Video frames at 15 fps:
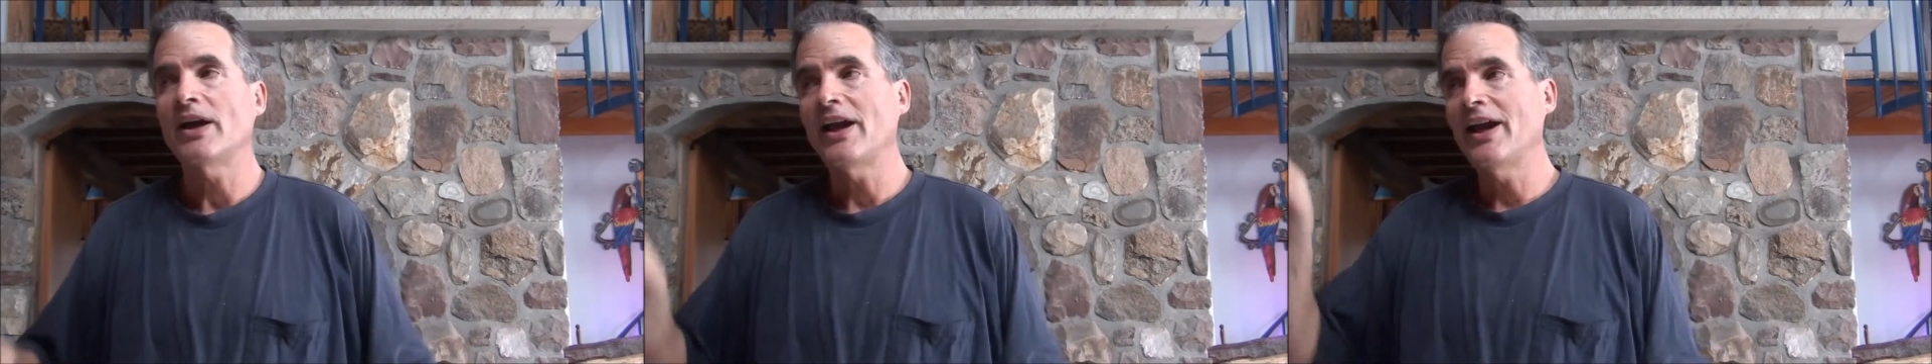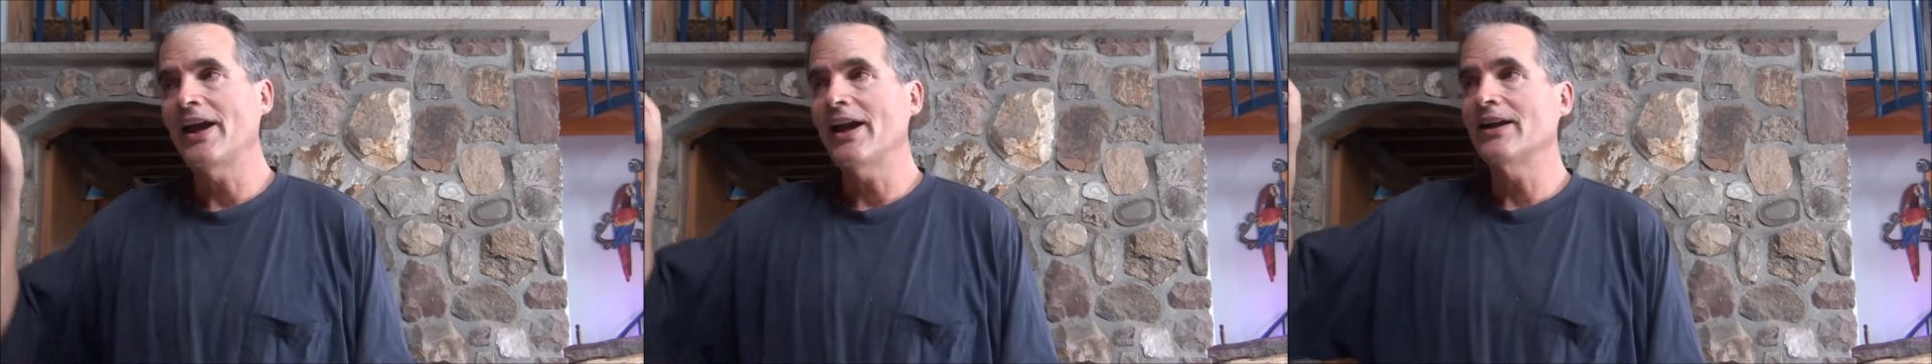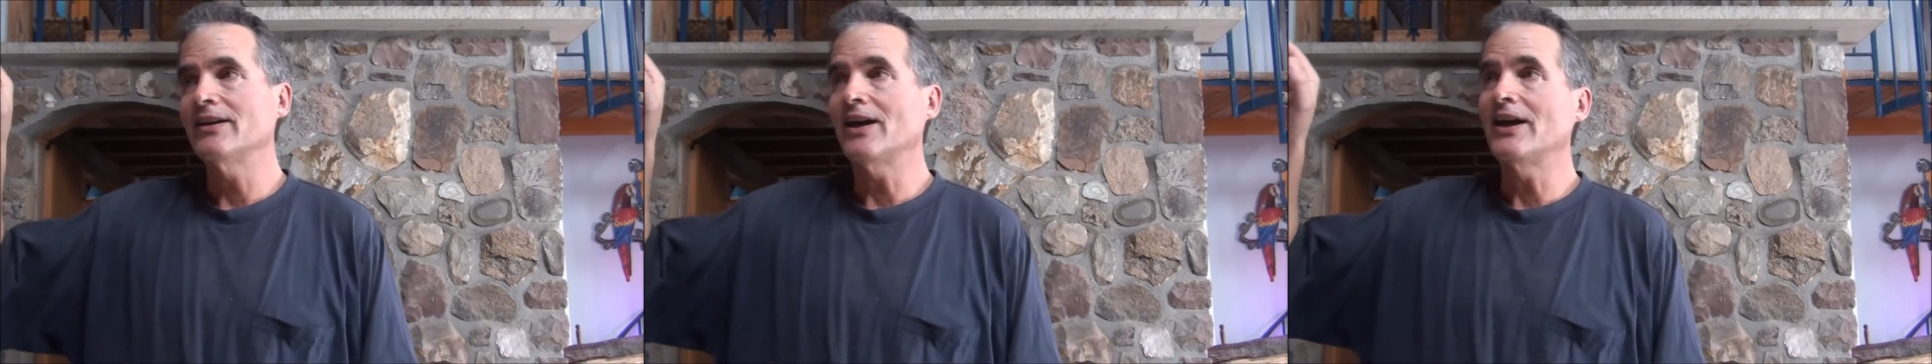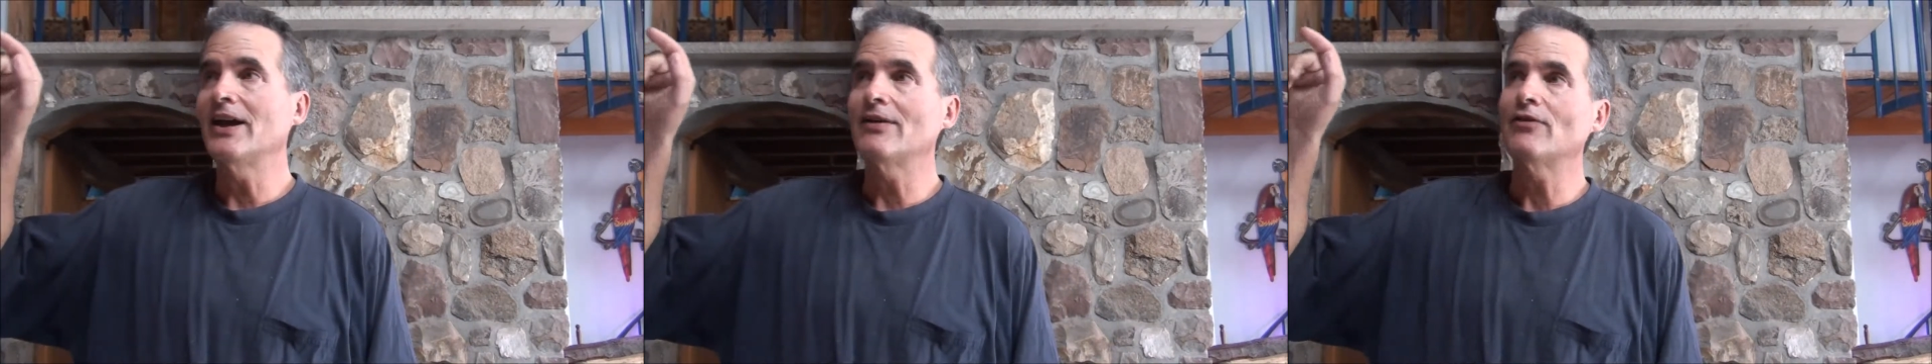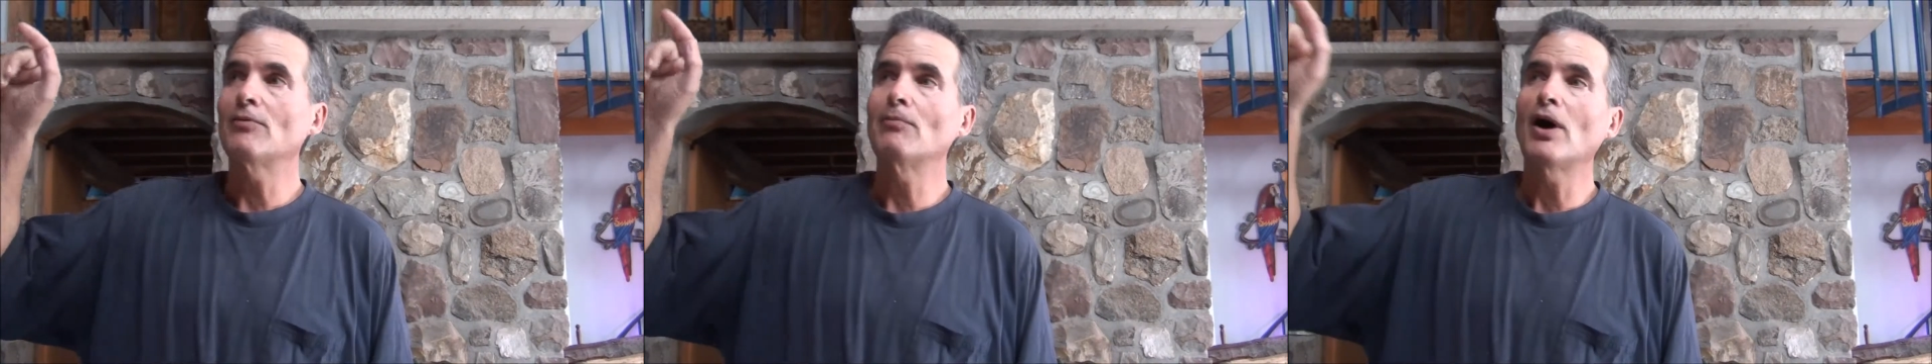And I
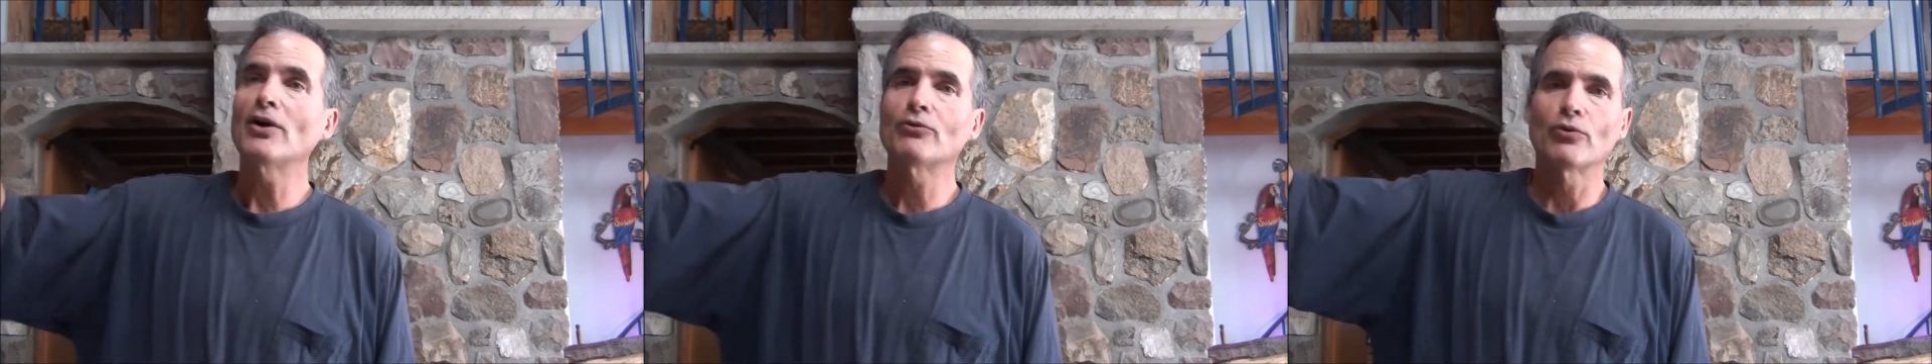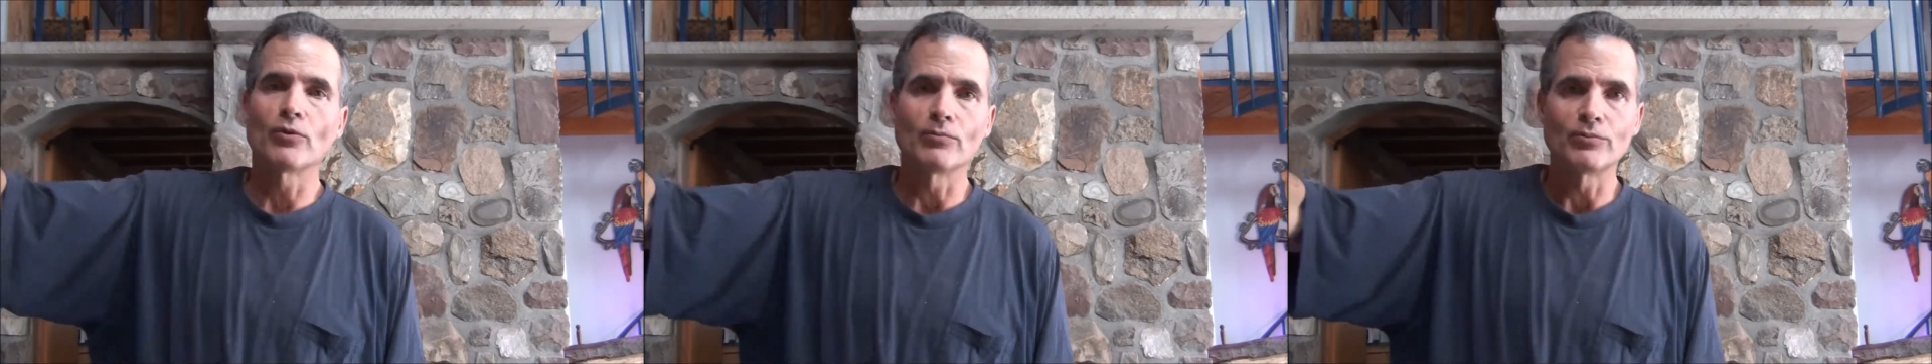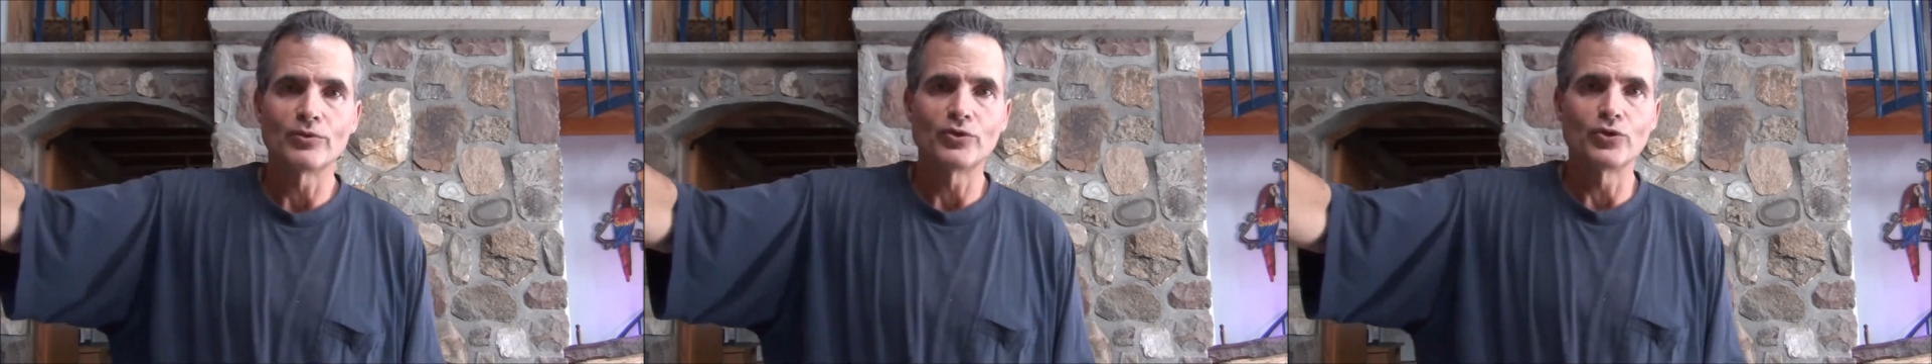have a mudroom